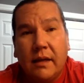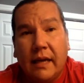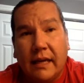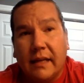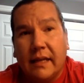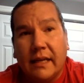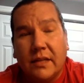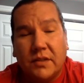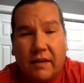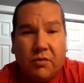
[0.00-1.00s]
And it
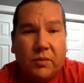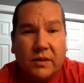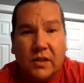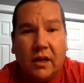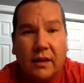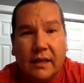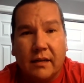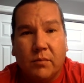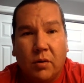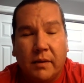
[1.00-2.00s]
is, everyone's calling it
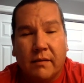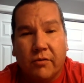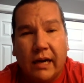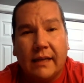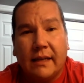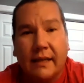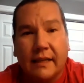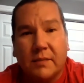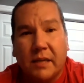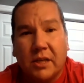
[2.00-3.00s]
a moment of reckoning,
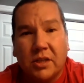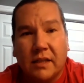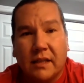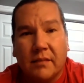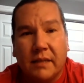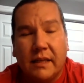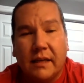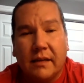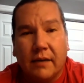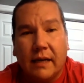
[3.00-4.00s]
especially in the
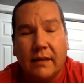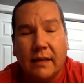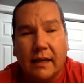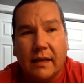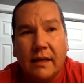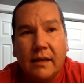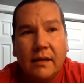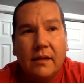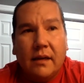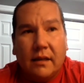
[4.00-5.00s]
media, right? Like
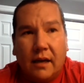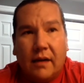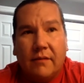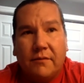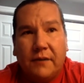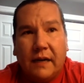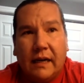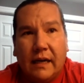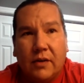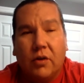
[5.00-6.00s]
a lot of
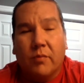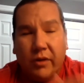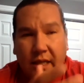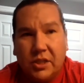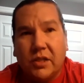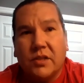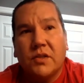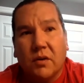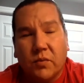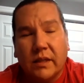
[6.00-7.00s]
uh,
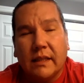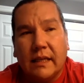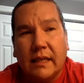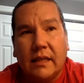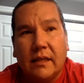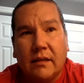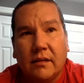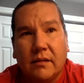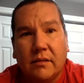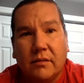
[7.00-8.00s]
corporations are really
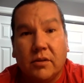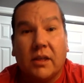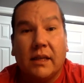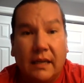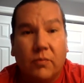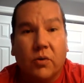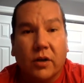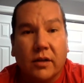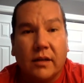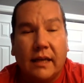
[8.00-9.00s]
uh, looking
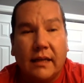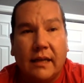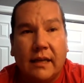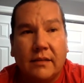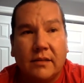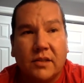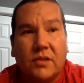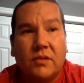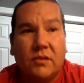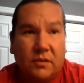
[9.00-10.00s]
inward and, and
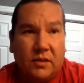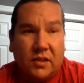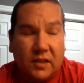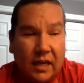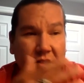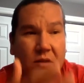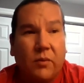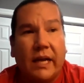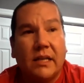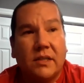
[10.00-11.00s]
this, discussing
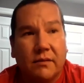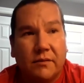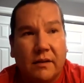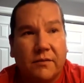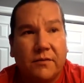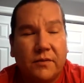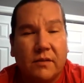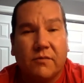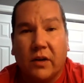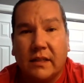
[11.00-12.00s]
ways of, of
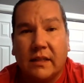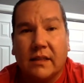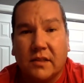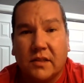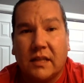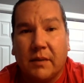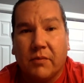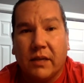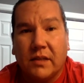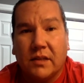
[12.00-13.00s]
confronting the systemic
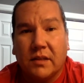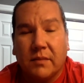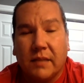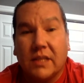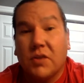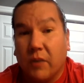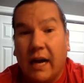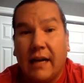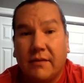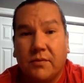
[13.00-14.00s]
racism that
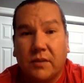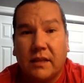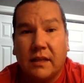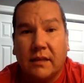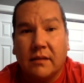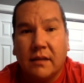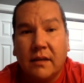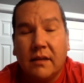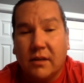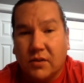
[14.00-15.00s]
thrives within
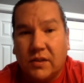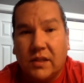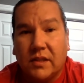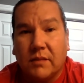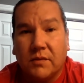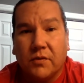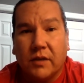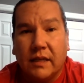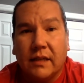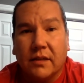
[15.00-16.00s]
their systems for
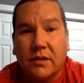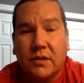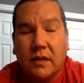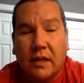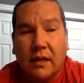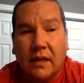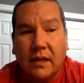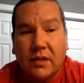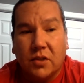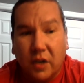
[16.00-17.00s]
years. And, and
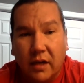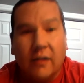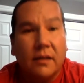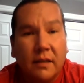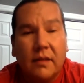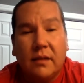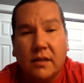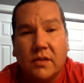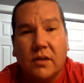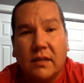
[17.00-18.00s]
it's good
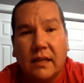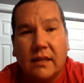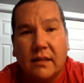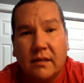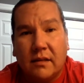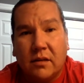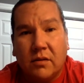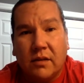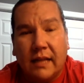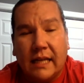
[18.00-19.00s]
it's good that you
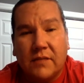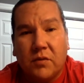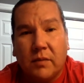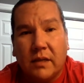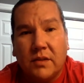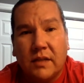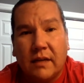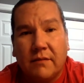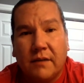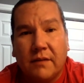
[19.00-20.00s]
know the last few months
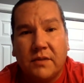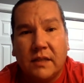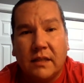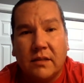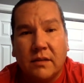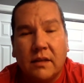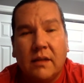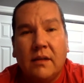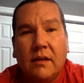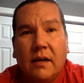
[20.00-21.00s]
have have seen
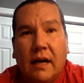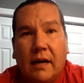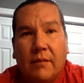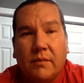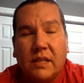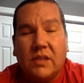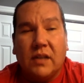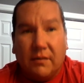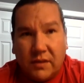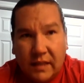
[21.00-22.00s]
um, these
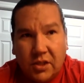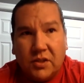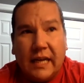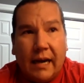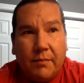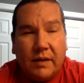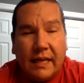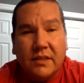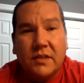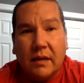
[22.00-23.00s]
conversations happen
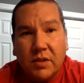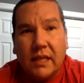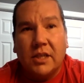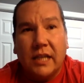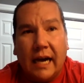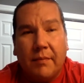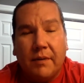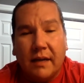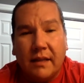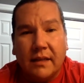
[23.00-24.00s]
and some change
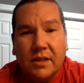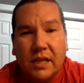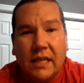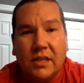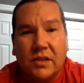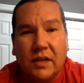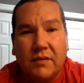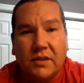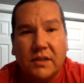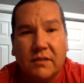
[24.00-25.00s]
happen. I think change is
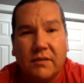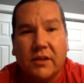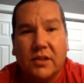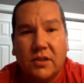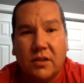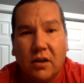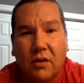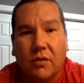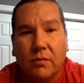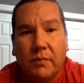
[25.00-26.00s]
obviously very
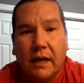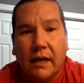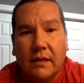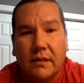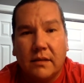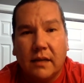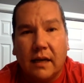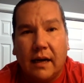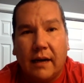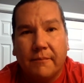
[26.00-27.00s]
slow, but
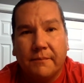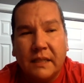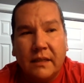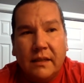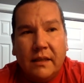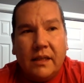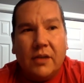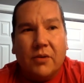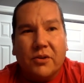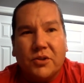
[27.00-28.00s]
um, you
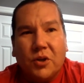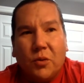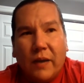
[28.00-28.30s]
know, there's no